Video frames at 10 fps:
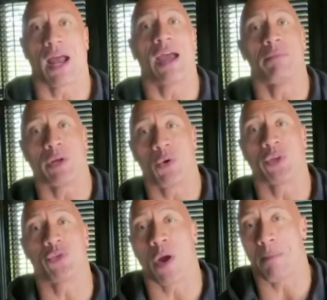that I have been
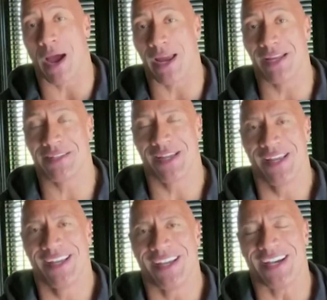going through on my end
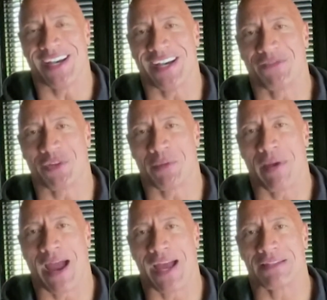for the
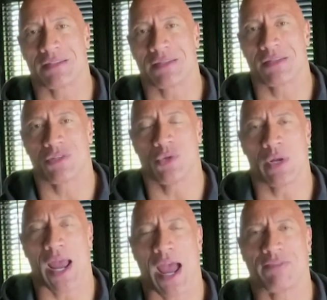past
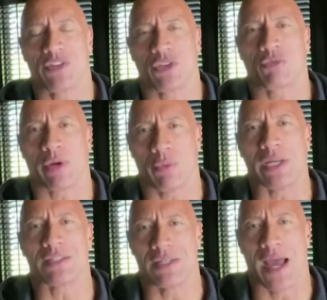2.5 to 3
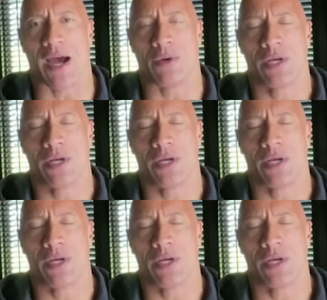weeks now.